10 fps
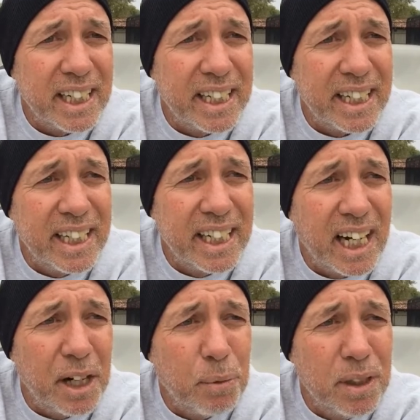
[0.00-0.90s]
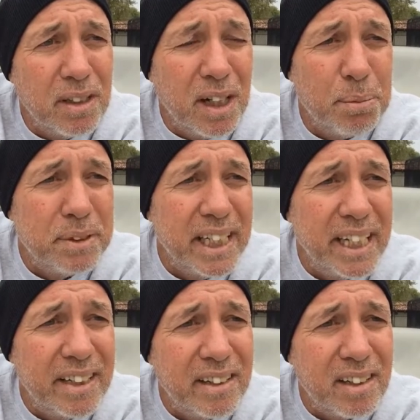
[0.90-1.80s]
And again, I will
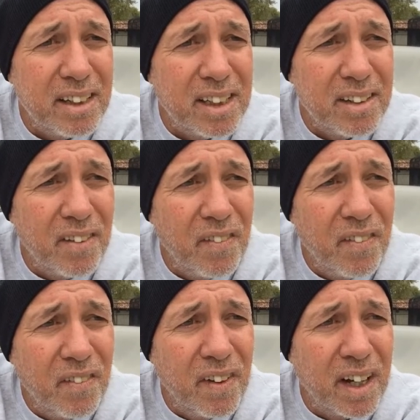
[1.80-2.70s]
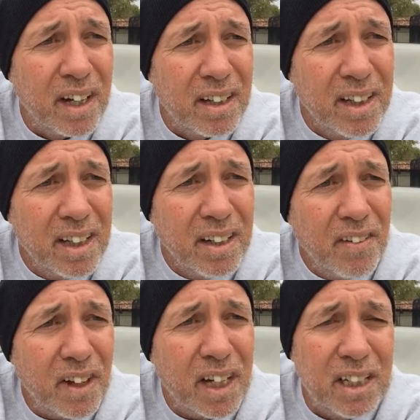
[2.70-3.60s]
update
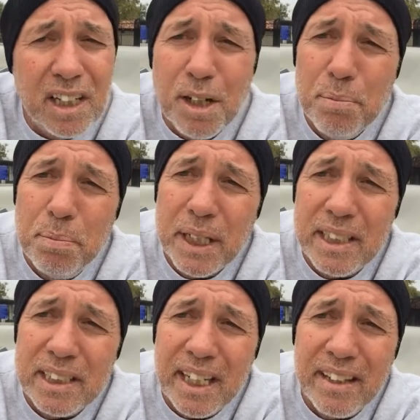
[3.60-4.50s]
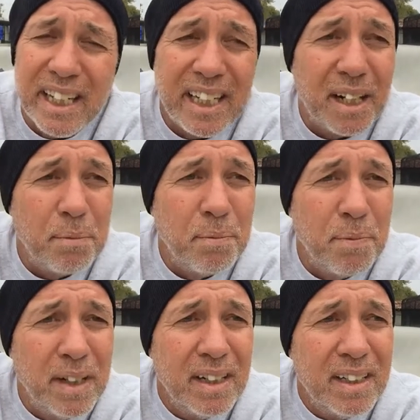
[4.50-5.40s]
the club, because I think
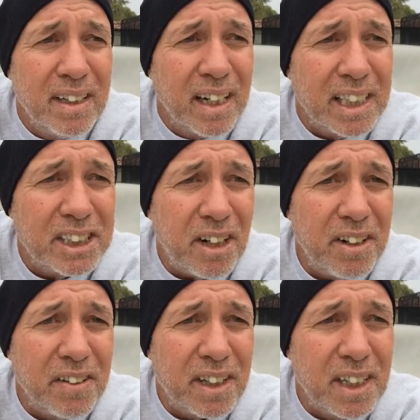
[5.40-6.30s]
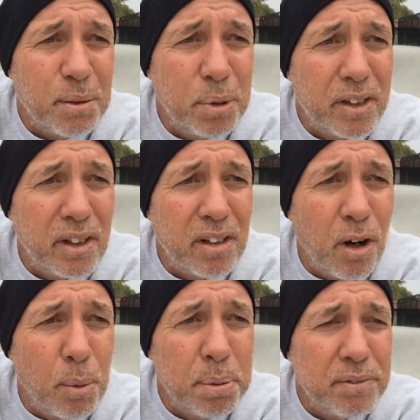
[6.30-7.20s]
I started the club with the
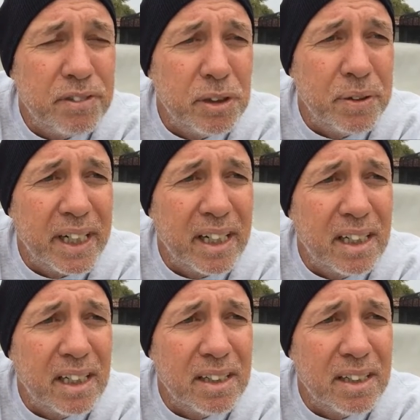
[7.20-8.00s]
hope of doing